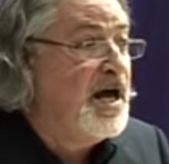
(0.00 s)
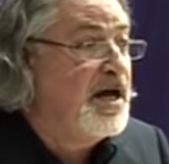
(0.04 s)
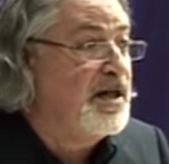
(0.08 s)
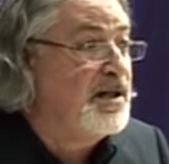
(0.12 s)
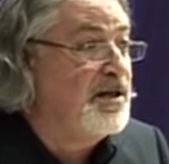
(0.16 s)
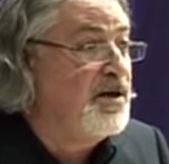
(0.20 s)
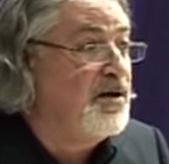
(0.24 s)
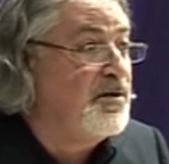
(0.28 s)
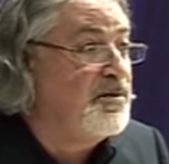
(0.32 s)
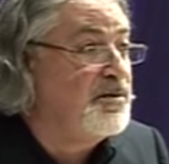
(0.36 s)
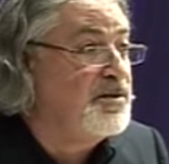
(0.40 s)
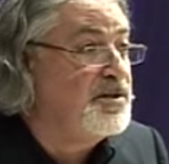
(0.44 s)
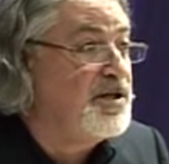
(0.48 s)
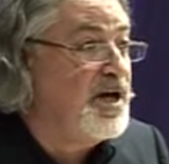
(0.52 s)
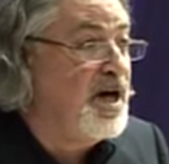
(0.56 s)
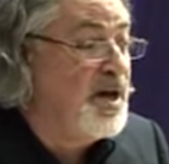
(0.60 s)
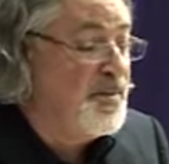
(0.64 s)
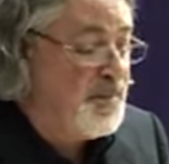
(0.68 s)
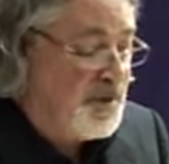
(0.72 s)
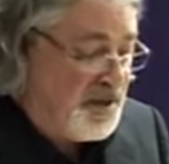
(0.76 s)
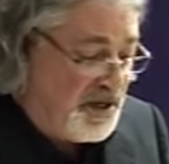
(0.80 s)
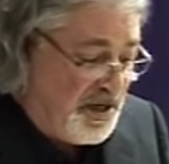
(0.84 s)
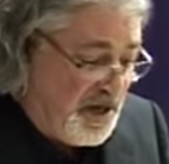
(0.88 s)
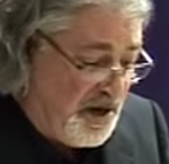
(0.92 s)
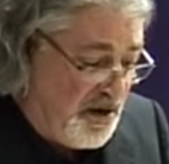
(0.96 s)
a long
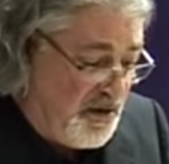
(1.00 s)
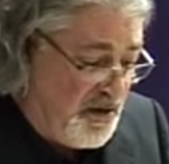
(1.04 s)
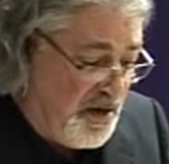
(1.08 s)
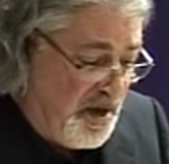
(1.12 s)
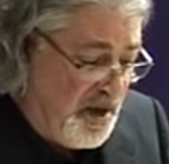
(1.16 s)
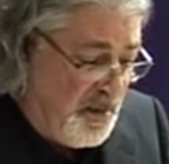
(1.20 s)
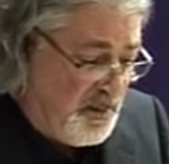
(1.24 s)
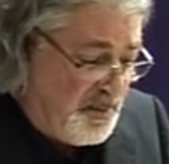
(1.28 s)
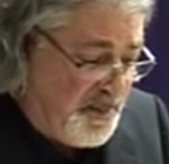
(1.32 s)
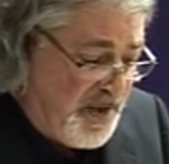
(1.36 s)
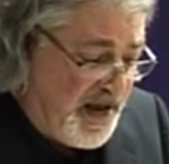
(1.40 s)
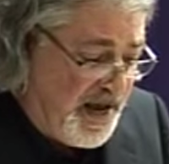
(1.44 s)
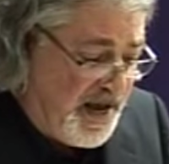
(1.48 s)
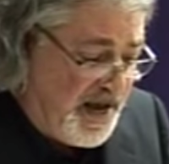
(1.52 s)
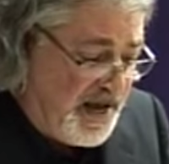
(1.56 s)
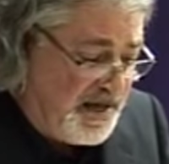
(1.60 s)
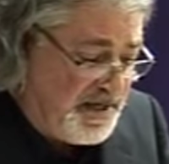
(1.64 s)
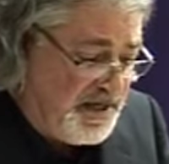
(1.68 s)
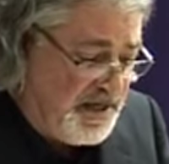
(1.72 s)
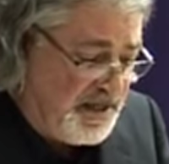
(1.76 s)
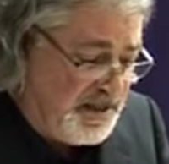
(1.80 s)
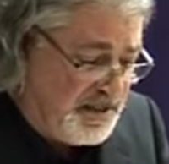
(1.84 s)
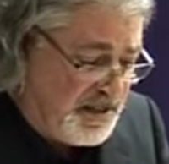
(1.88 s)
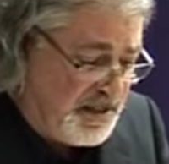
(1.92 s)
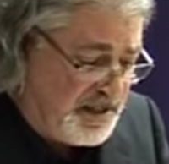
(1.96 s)
time ago, man
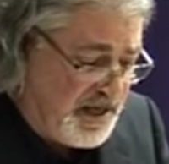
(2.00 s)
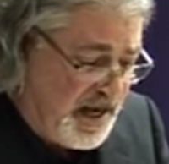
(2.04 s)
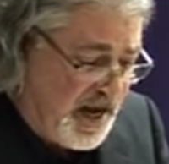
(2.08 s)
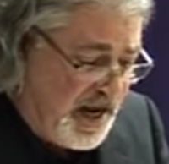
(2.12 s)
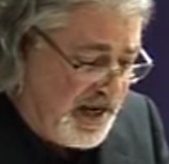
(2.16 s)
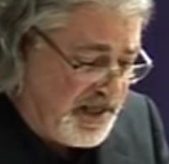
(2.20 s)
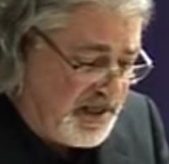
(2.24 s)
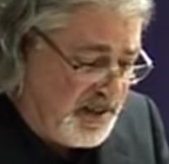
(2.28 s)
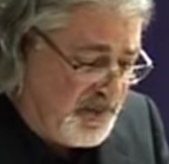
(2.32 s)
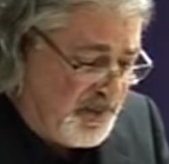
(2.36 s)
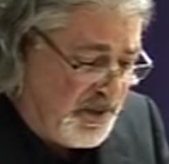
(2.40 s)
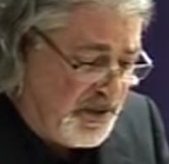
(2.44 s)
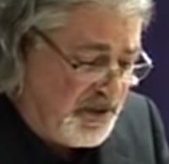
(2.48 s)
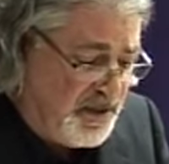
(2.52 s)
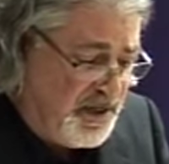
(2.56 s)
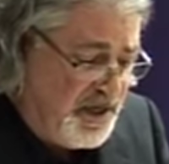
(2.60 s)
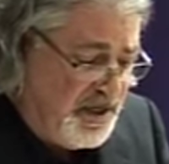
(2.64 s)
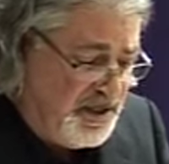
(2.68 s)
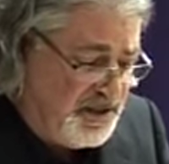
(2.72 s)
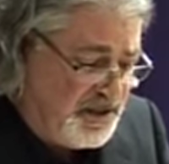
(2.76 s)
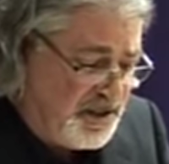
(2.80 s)
is an animal